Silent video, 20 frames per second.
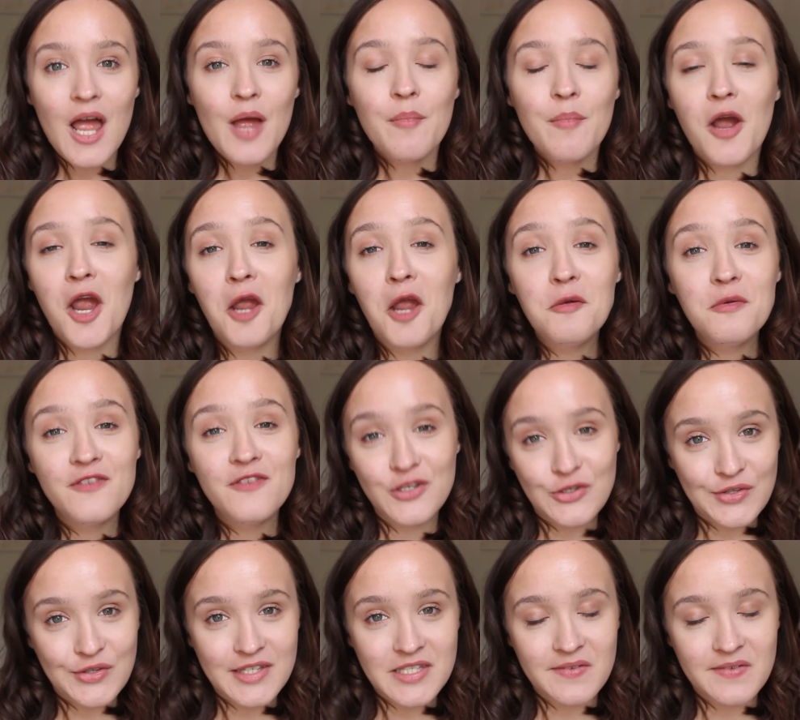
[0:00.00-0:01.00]
But I hope you've
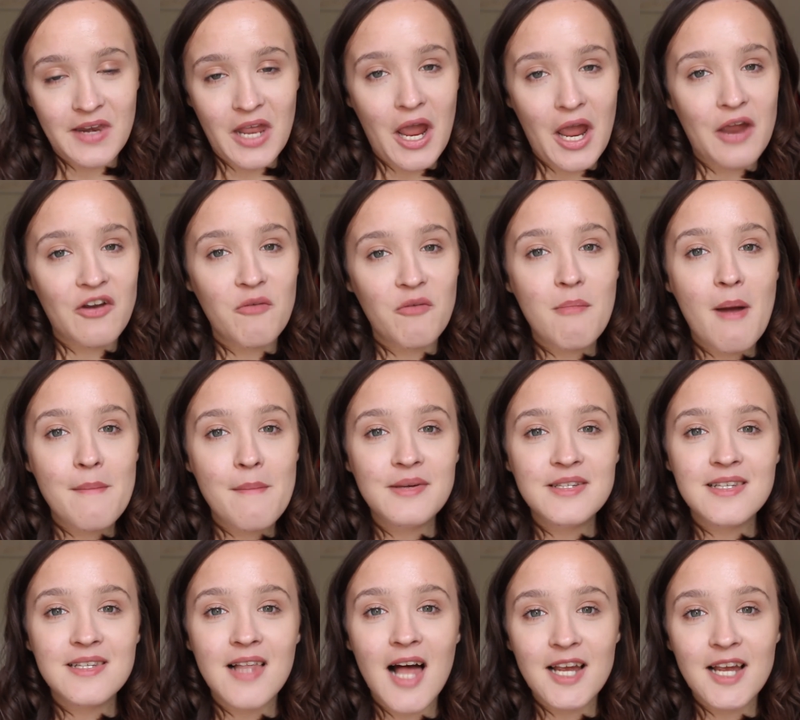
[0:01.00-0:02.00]
enjoyed this video. Remember
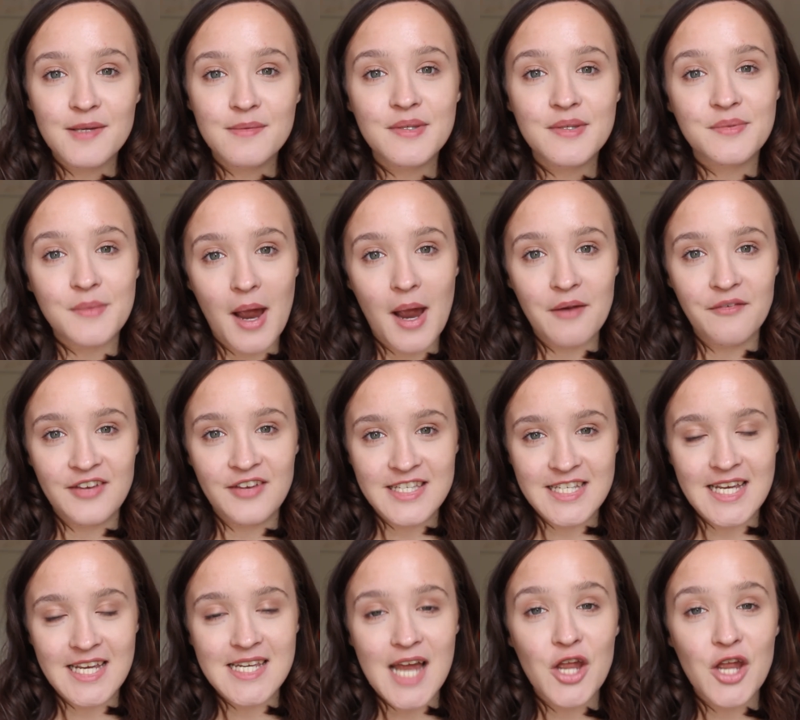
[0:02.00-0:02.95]
to like and subscribe if you did.